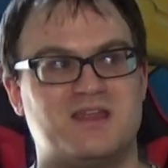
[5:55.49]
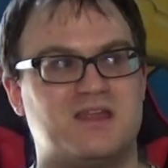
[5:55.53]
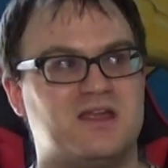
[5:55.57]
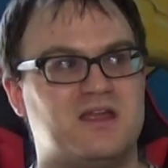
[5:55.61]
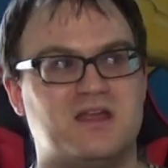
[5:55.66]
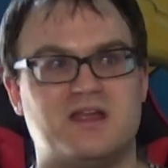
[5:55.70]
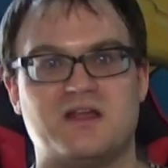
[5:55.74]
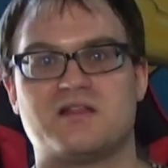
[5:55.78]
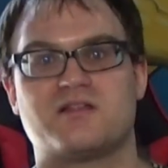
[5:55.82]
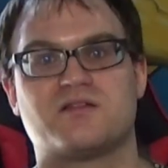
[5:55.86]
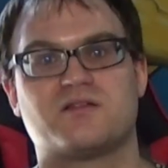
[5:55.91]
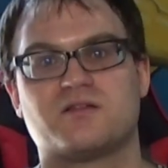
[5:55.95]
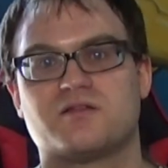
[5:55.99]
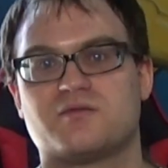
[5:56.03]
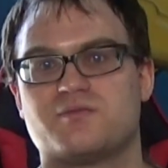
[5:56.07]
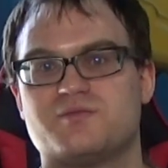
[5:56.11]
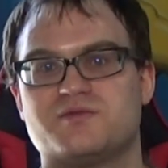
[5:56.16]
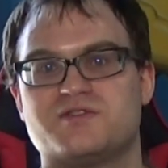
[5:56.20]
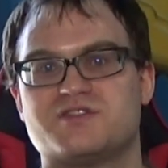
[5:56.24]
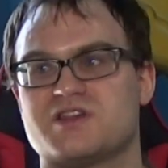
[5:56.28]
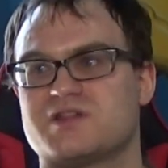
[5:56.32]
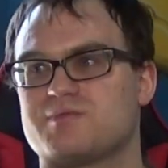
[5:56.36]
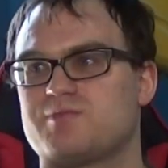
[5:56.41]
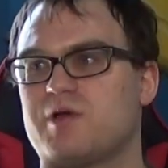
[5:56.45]
it's
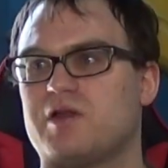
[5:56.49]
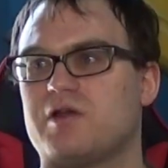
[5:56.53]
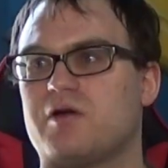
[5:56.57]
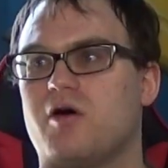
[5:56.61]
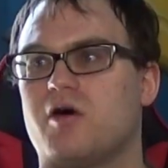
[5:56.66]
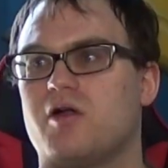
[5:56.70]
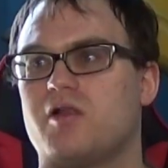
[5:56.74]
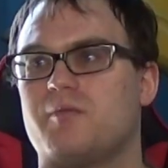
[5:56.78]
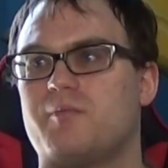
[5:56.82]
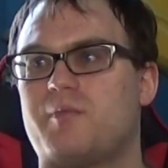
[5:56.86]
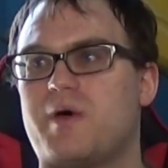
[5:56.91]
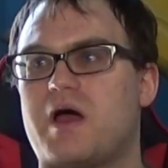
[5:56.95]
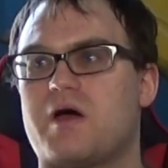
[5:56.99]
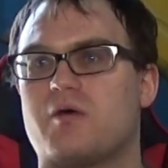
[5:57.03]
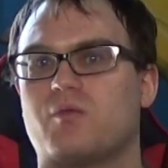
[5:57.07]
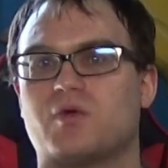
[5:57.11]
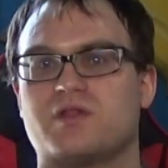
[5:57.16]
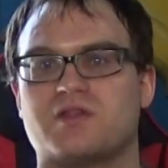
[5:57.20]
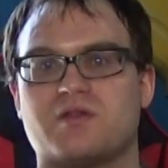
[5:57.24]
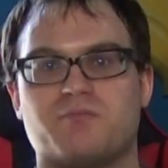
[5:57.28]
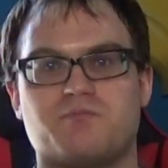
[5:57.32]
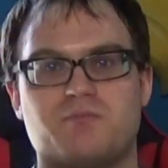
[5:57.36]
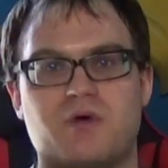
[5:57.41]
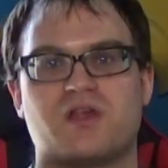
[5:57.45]
just been all about
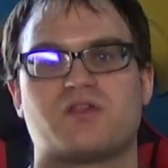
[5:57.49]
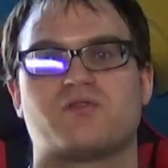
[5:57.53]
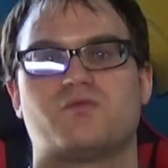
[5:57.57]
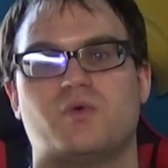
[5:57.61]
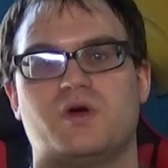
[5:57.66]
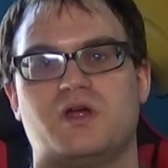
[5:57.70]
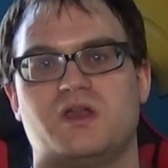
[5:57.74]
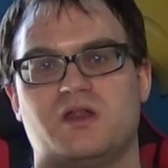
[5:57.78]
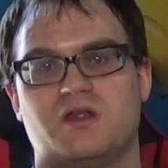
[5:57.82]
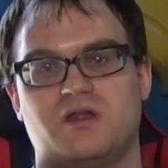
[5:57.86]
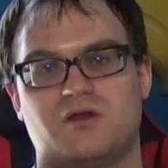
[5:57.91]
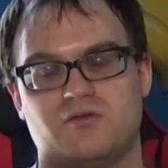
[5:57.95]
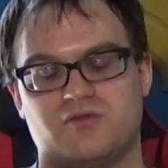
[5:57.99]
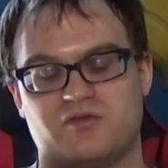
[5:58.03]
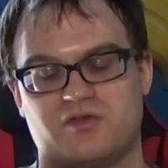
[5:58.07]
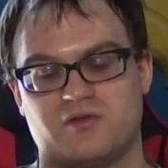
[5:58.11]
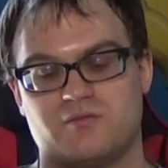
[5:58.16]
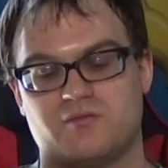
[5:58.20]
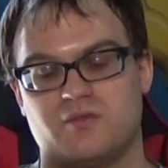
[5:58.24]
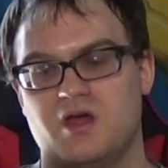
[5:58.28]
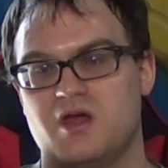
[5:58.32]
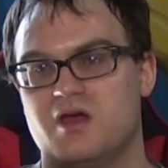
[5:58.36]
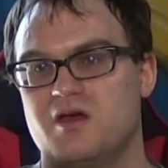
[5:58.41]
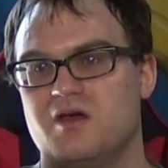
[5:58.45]
what's the best way to use
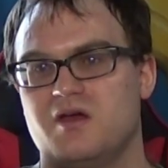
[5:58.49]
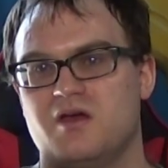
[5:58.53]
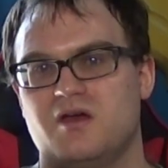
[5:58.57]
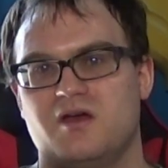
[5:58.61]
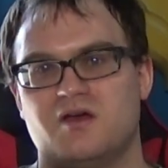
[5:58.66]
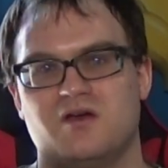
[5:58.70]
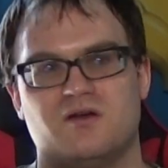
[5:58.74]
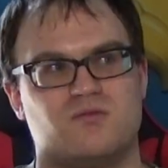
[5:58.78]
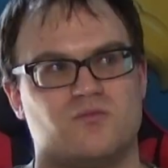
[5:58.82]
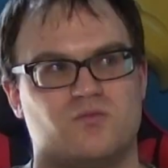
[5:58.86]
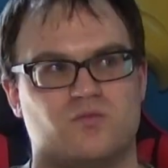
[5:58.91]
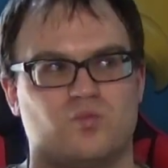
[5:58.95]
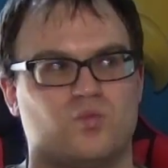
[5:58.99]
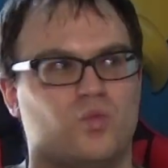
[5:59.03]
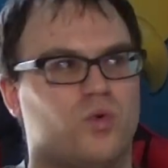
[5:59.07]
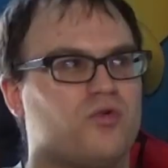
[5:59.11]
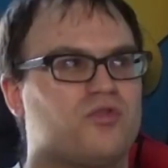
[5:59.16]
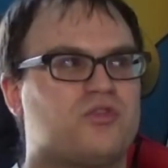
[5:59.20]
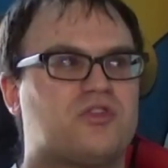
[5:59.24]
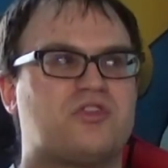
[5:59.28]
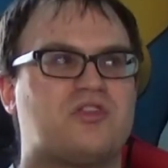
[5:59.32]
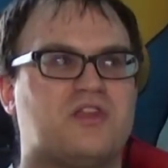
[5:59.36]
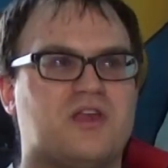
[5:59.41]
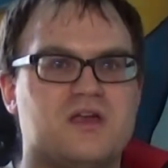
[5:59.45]
him. We'll
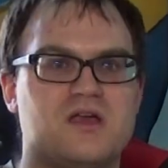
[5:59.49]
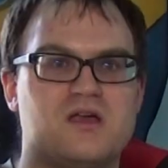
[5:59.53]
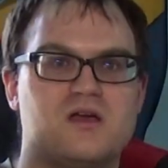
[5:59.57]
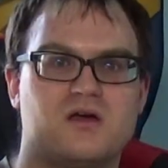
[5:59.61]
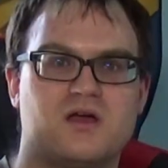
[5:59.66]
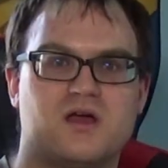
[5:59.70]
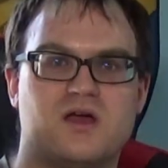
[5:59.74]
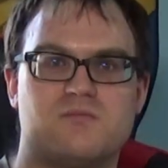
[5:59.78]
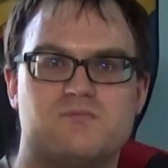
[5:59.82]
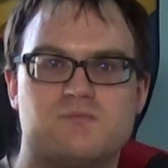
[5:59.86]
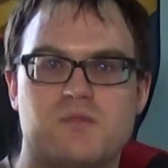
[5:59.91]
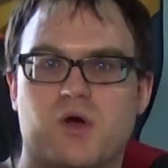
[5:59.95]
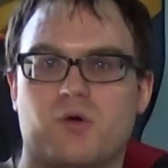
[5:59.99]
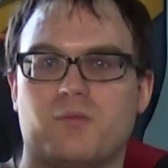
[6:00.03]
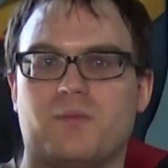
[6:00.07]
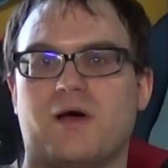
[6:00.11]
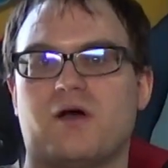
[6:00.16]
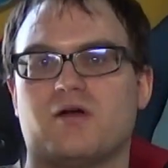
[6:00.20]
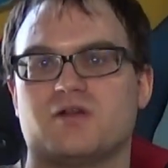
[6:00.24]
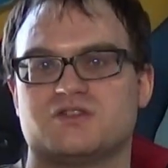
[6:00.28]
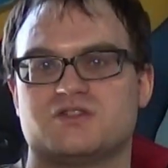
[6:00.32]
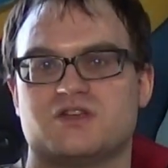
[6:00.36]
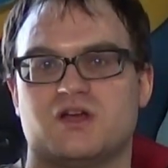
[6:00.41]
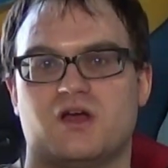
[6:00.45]
see if Bill
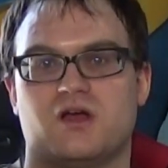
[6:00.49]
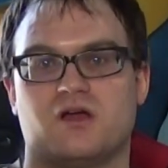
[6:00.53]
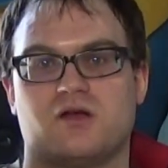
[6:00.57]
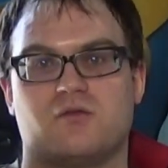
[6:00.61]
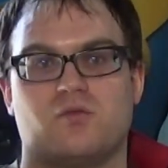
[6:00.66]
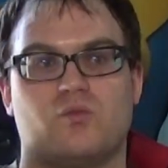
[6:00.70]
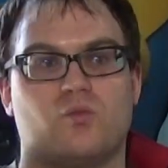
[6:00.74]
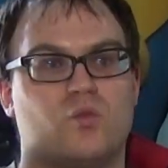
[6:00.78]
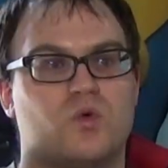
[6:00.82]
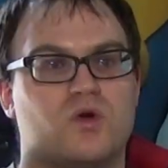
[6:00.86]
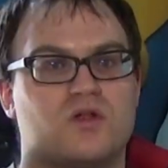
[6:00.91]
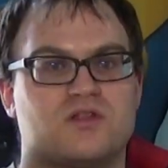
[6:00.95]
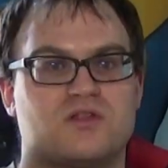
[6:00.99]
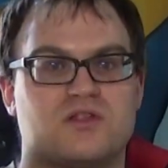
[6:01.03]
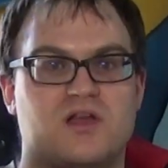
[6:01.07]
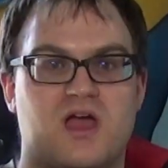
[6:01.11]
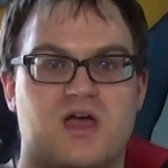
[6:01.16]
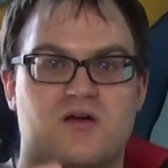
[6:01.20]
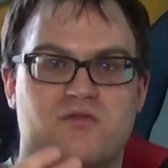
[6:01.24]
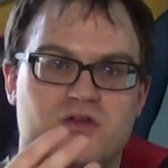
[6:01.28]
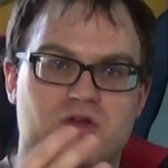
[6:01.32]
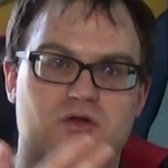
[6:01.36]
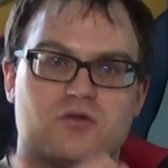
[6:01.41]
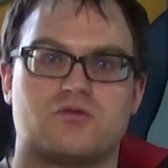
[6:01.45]
Belichick wants to
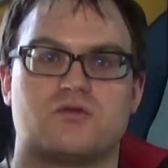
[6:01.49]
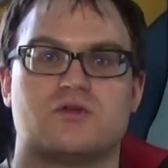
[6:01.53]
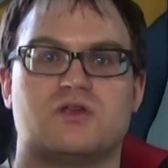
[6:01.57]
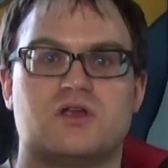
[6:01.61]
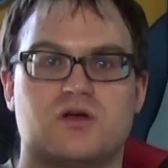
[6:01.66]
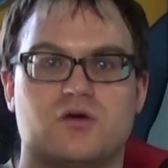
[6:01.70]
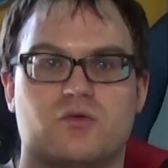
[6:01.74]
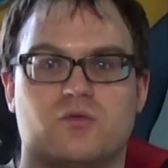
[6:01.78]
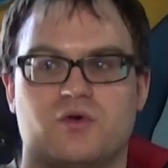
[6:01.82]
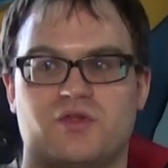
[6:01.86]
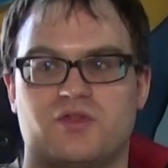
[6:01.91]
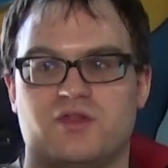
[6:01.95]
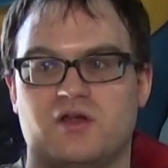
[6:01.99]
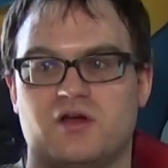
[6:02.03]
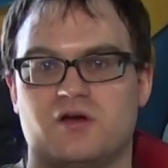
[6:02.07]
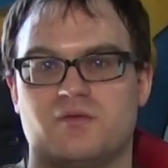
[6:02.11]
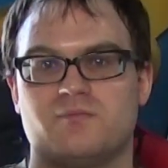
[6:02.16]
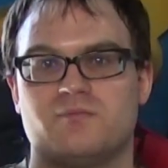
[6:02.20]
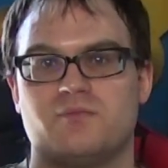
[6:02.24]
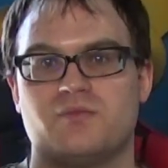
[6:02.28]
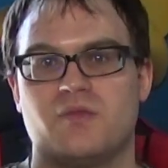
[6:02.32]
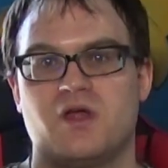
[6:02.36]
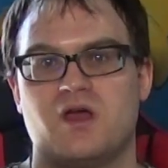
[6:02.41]
have another year with him.